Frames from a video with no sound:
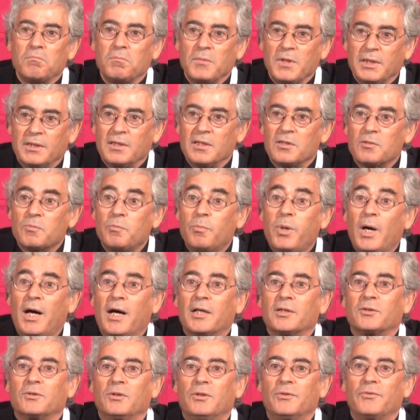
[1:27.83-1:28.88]
It is
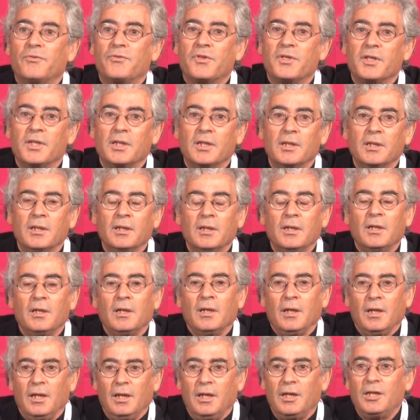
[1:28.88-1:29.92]
part of the
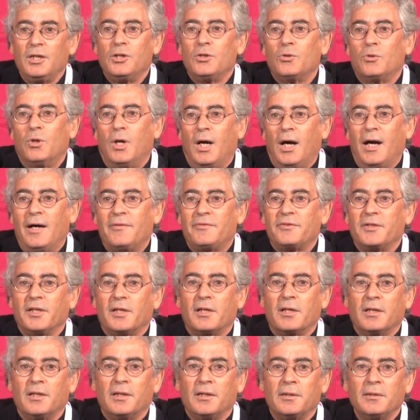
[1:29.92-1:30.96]

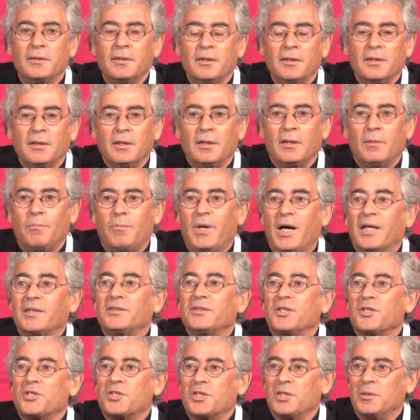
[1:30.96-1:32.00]
EU-Africa
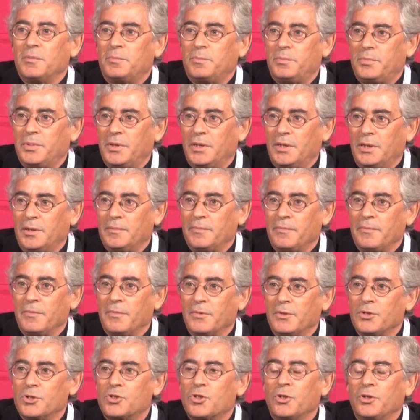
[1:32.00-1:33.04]
partnership,
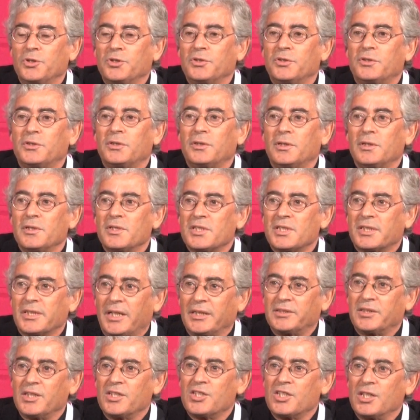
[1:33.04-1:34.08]
joint
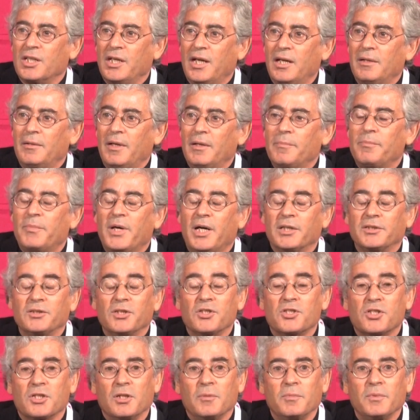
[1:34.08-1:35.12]
strategy and
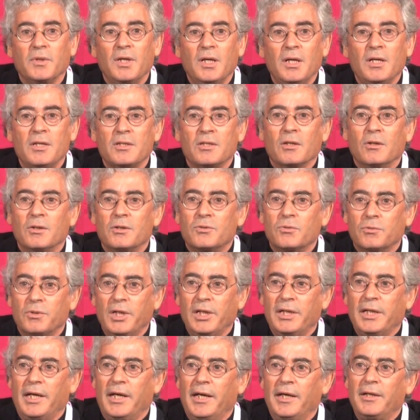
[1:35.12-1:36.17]
partnership. So it's
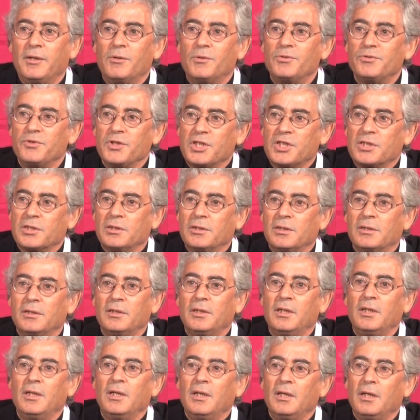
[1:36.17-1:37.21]
really an official
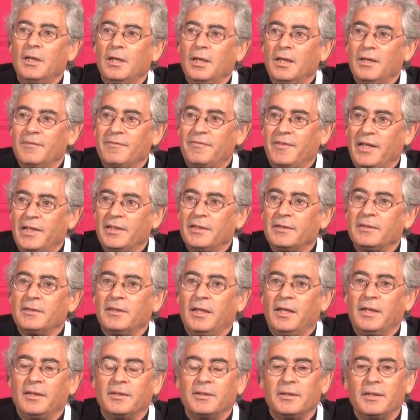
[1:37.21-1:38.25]
event,
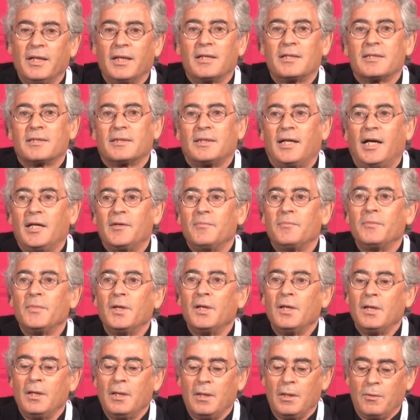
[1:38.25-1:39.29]
and next time
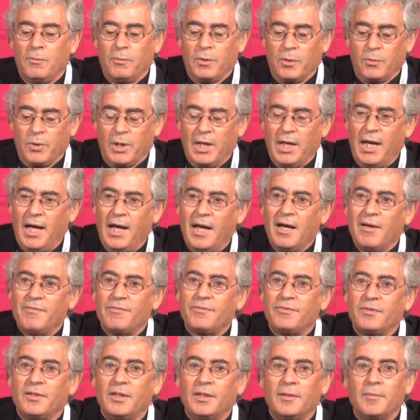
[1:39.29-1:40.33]
we will
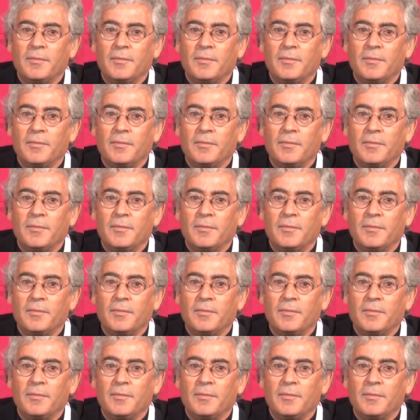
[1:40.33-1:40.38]
have